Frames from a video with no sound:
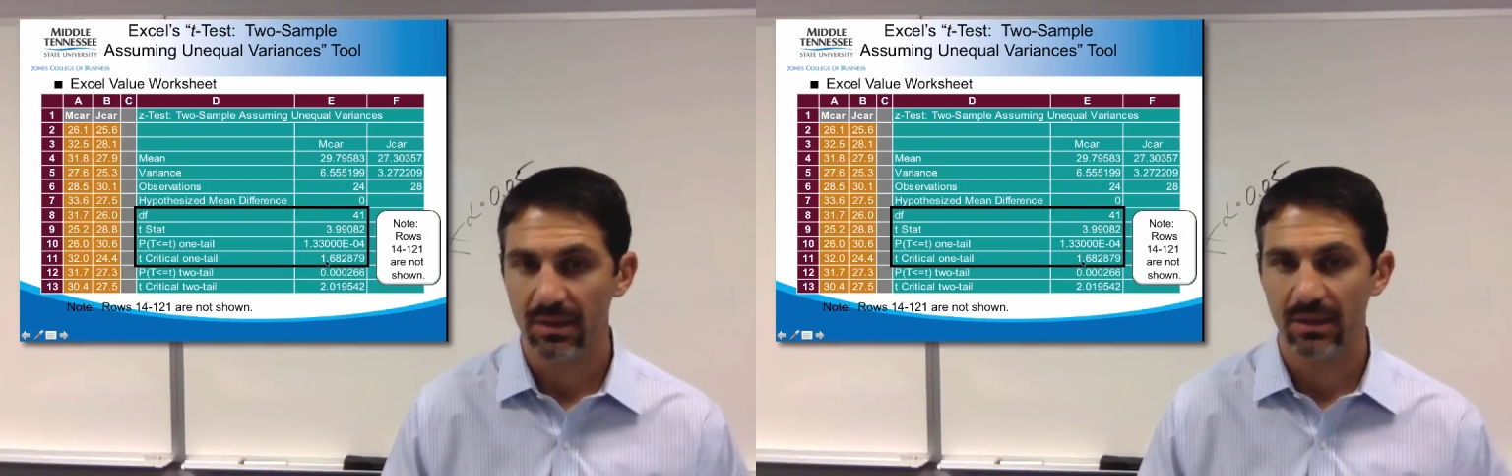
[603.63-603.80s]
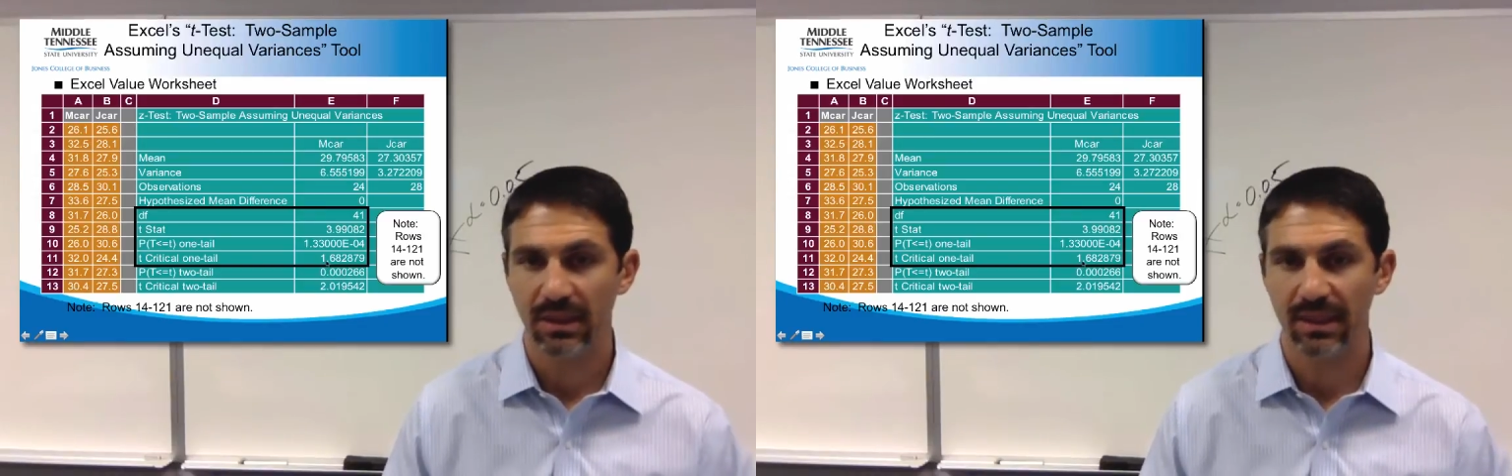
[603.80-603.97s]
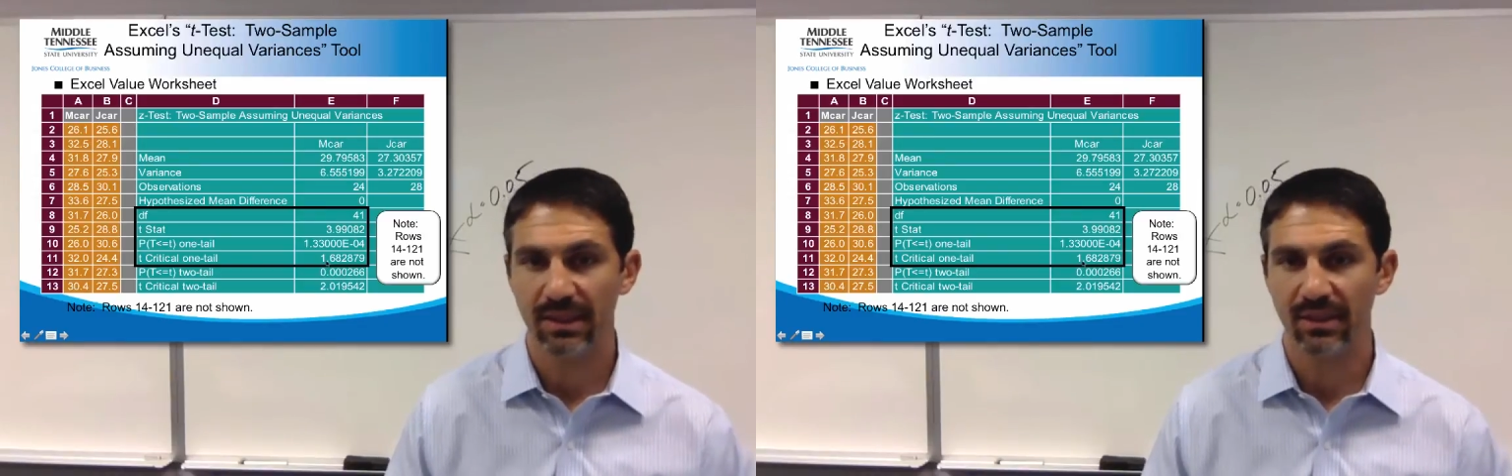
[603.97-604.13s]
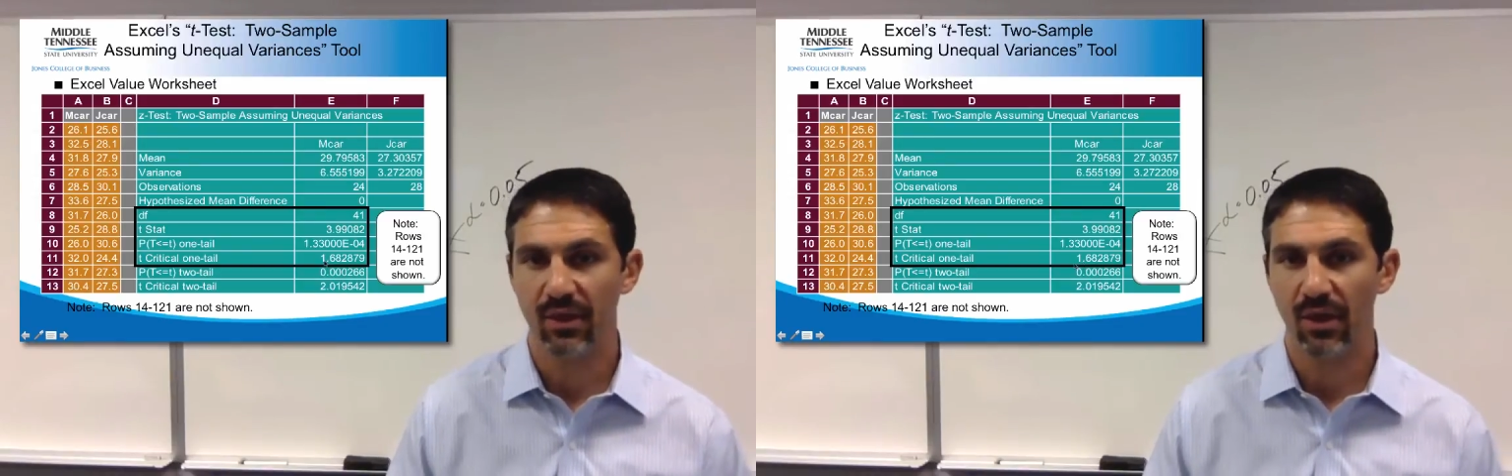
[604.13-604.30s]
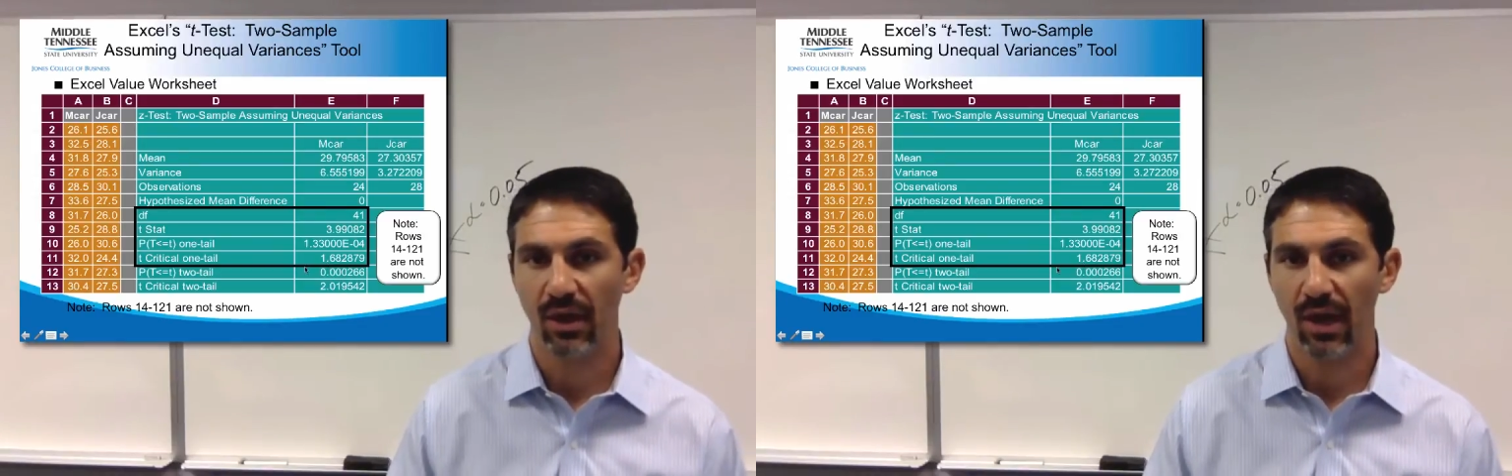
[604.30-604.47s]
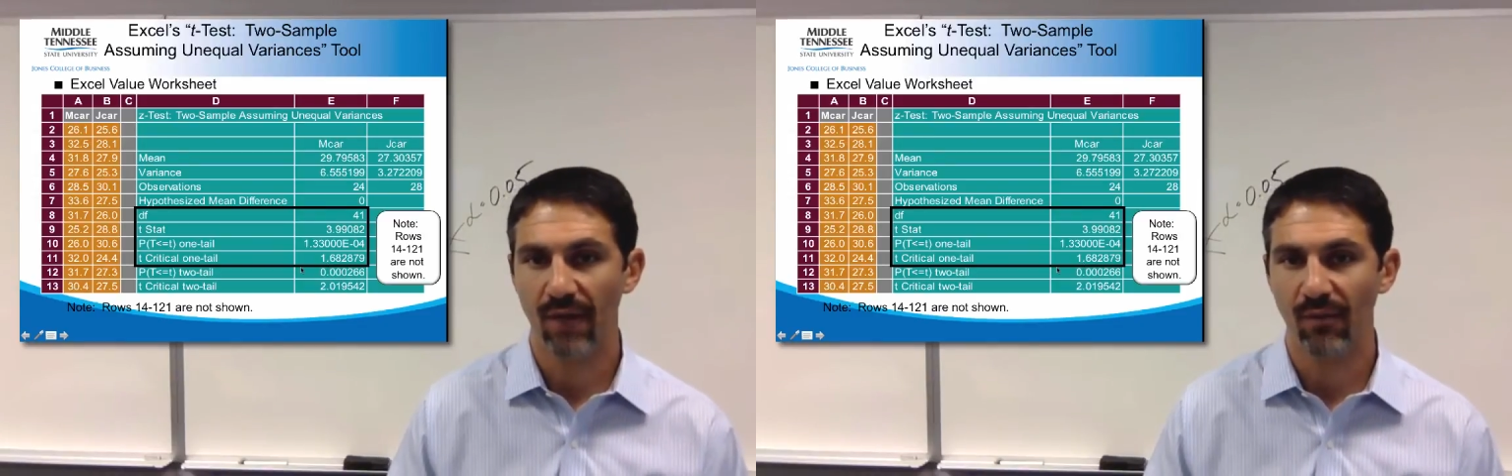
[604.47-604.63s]

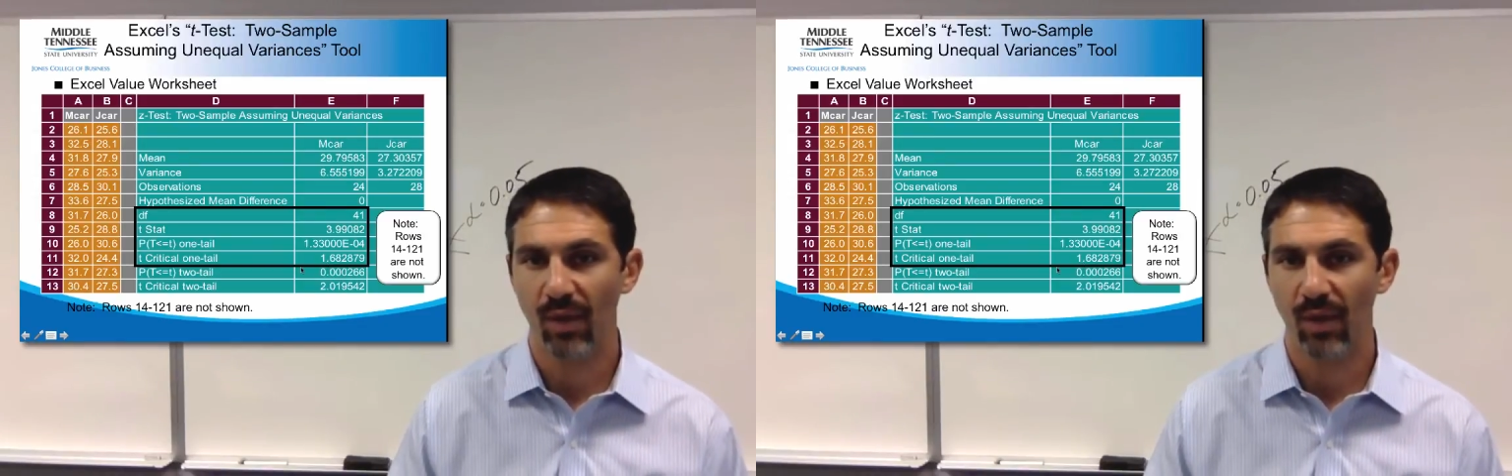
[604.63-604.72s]
t-score of